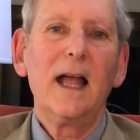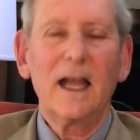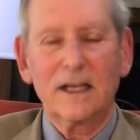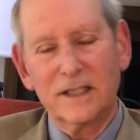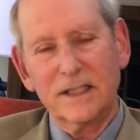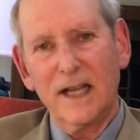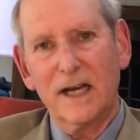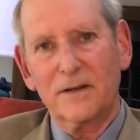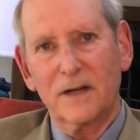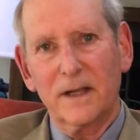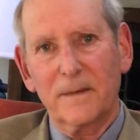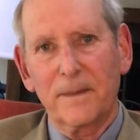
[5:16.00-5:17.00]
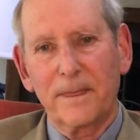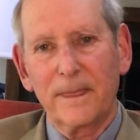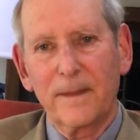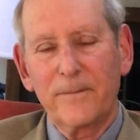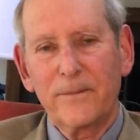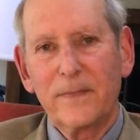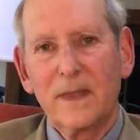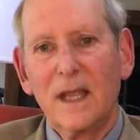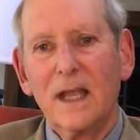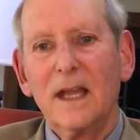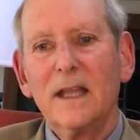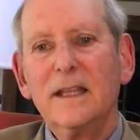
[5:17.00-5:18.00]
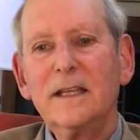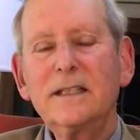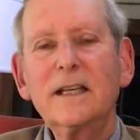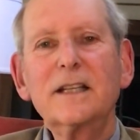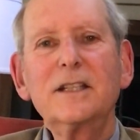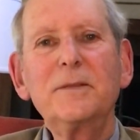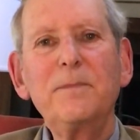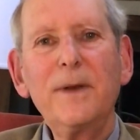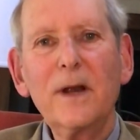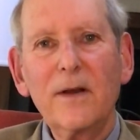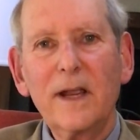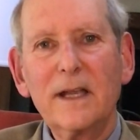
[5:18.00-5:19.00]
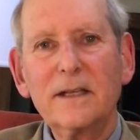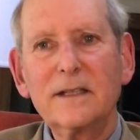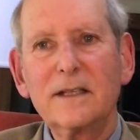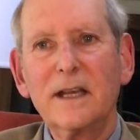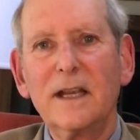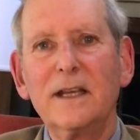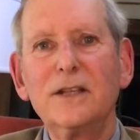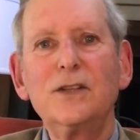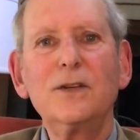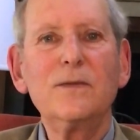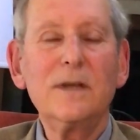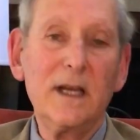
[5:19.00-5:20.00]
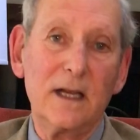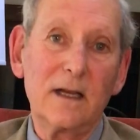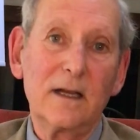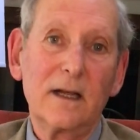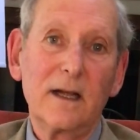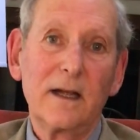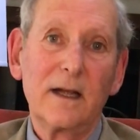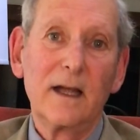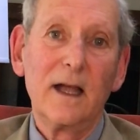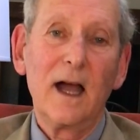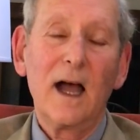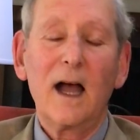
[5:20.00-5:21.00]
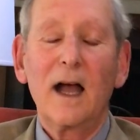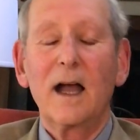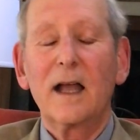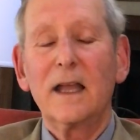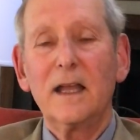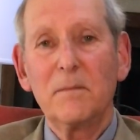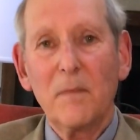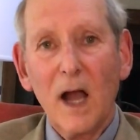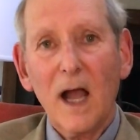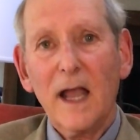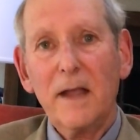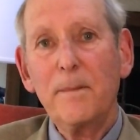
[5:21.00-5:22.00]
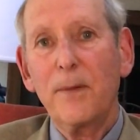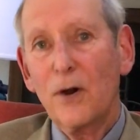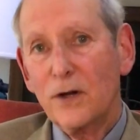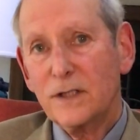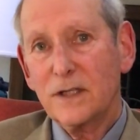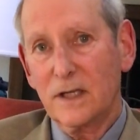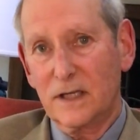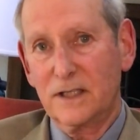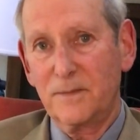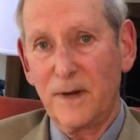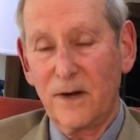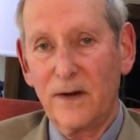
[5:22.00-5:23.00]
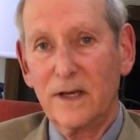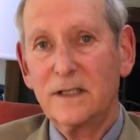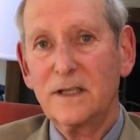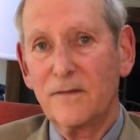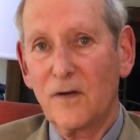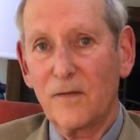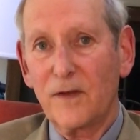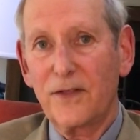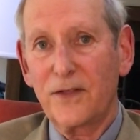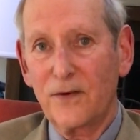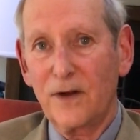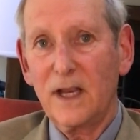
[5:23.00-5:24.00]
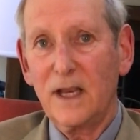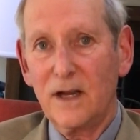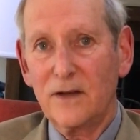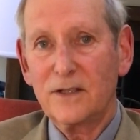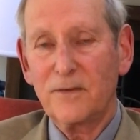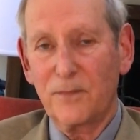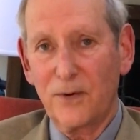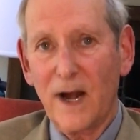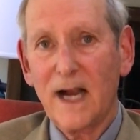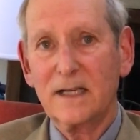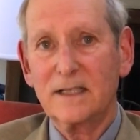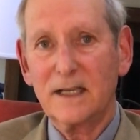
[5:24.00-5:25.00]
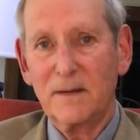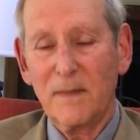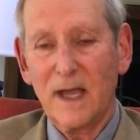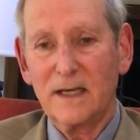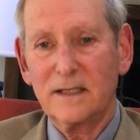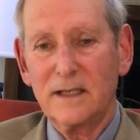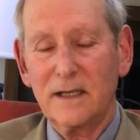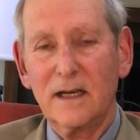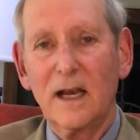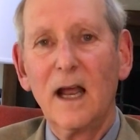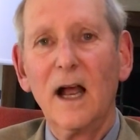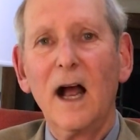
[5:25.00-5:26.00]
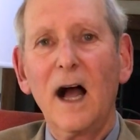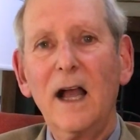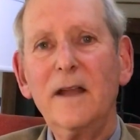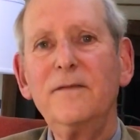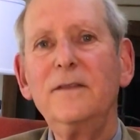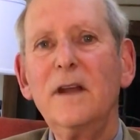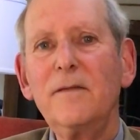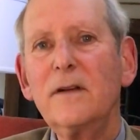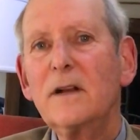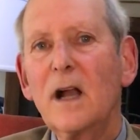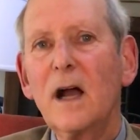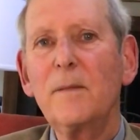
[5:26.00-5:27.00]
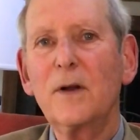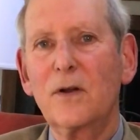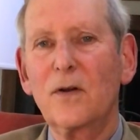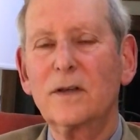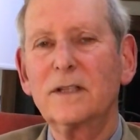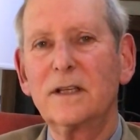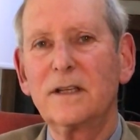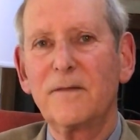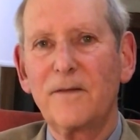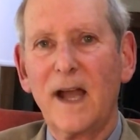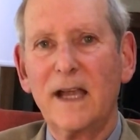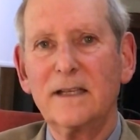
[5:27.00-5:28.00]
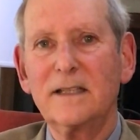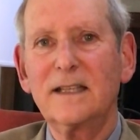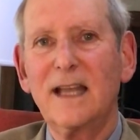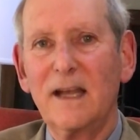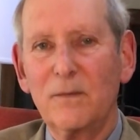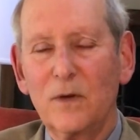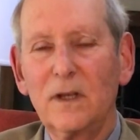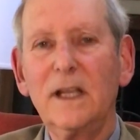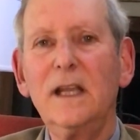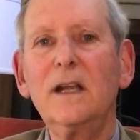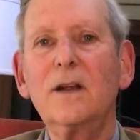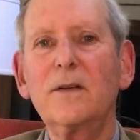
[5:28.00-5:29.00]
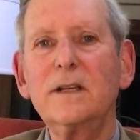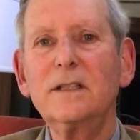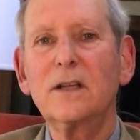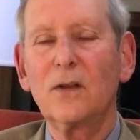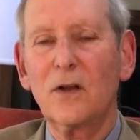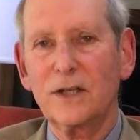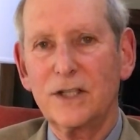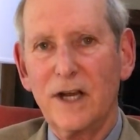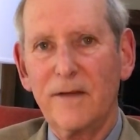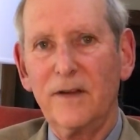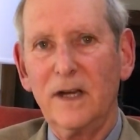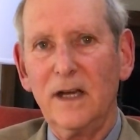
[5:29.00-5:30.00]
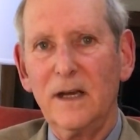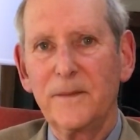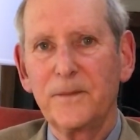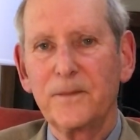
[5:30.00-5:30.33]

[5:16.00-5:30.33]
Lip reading: etc. This experience is unique. In my personal experience of over 30 years of practicing medicine, I have never come across a device that will increase the longevity